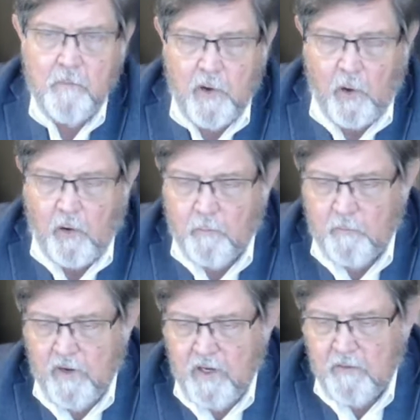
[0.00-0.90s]
There are
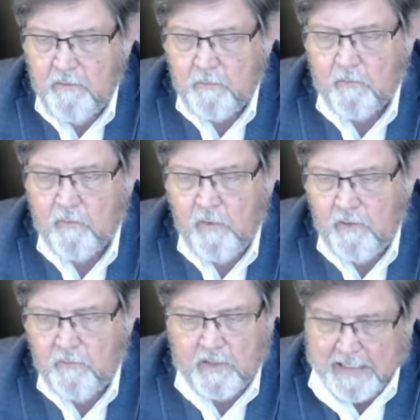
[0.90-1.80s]
some
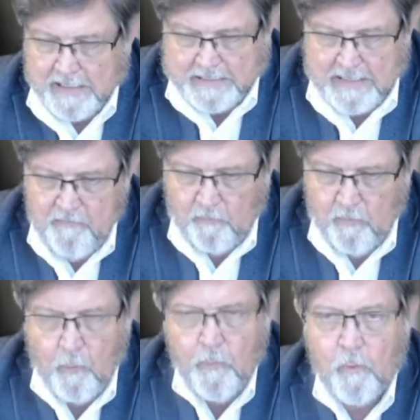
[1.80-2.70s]
friends that, even
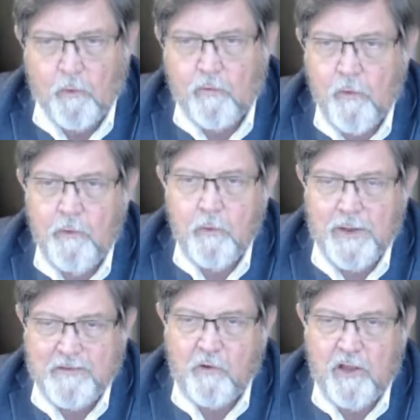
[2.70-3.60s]
though they're referred to
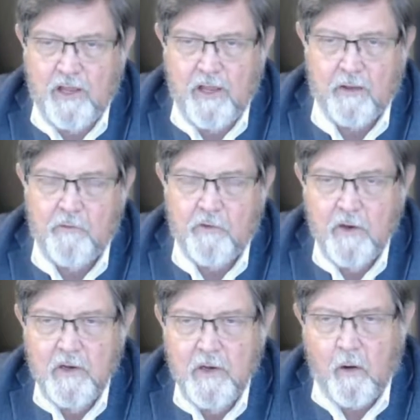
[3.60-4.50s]
as kids,
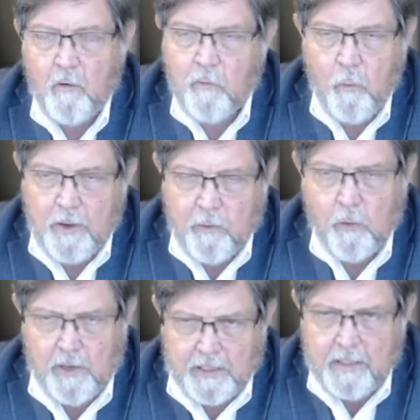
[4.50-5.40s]
are
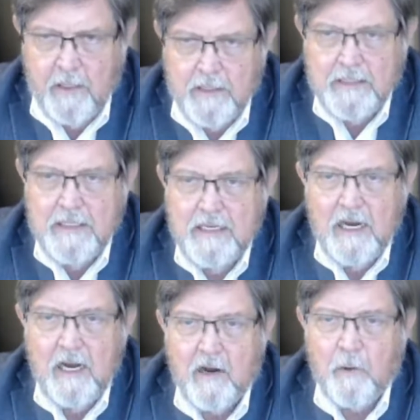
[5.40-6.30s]
43.
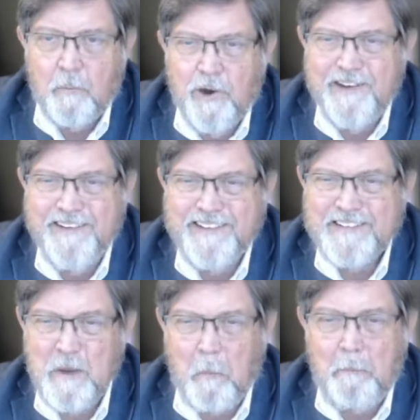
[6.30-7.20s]
Um,
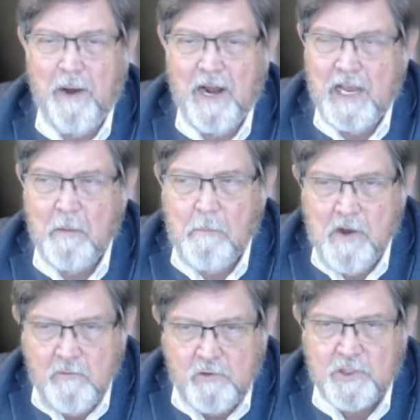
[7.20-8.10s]
but
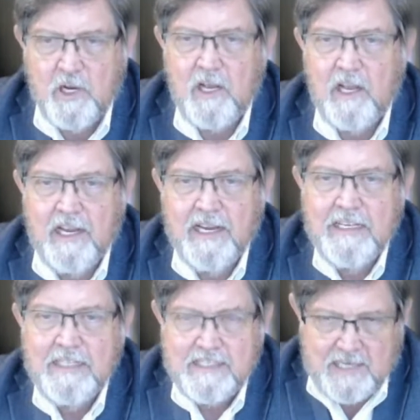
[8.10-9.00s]
emotionally,
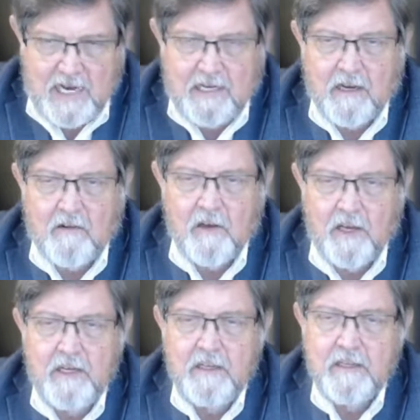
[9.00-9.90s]

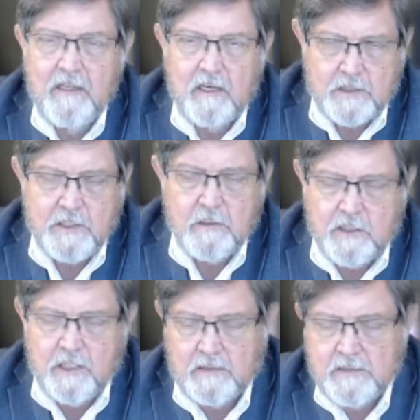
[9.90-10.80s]
psychically, they're still
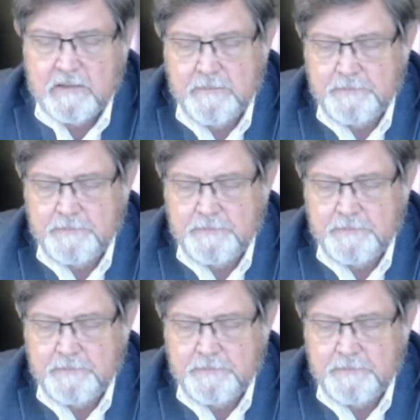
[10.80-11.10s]
kids.